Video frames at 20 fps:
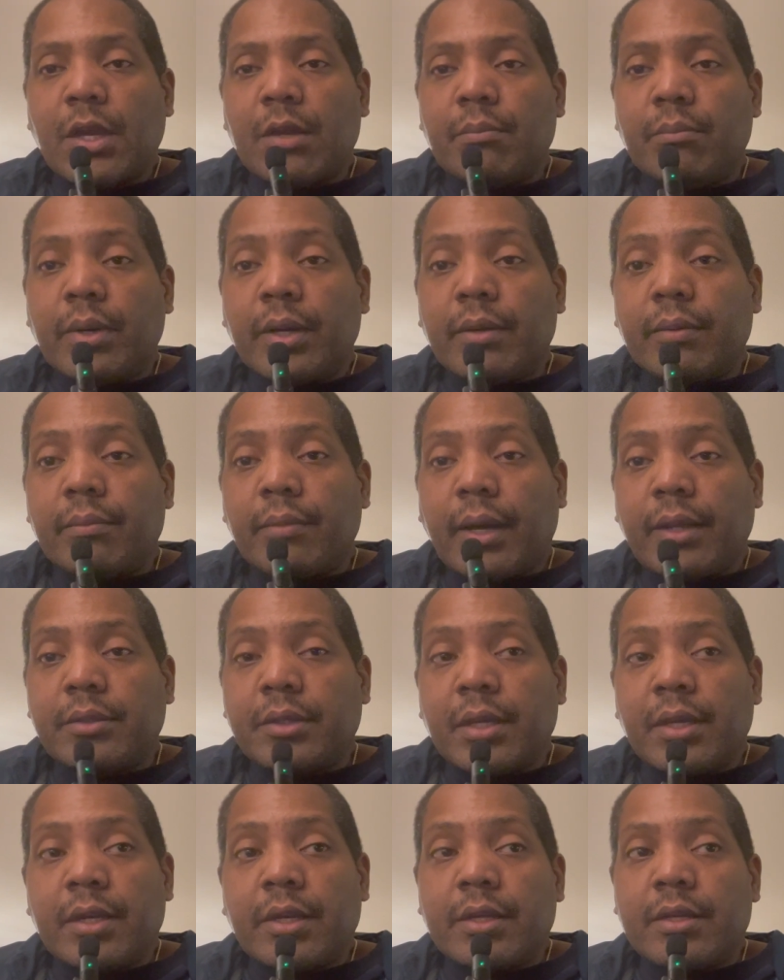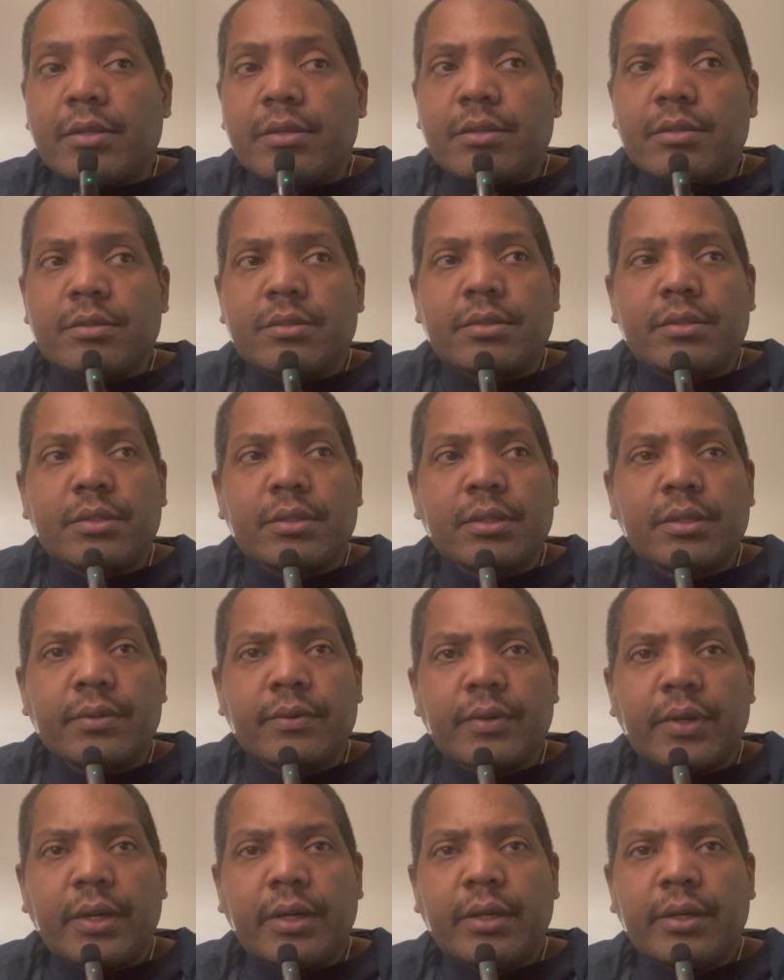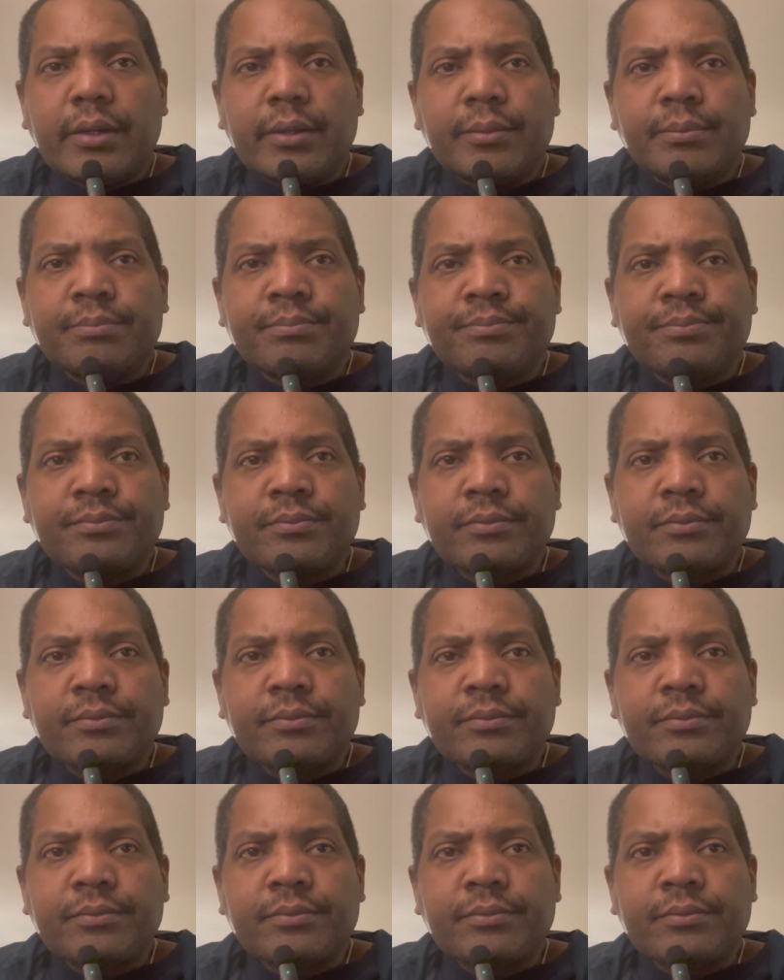But my thing is, um,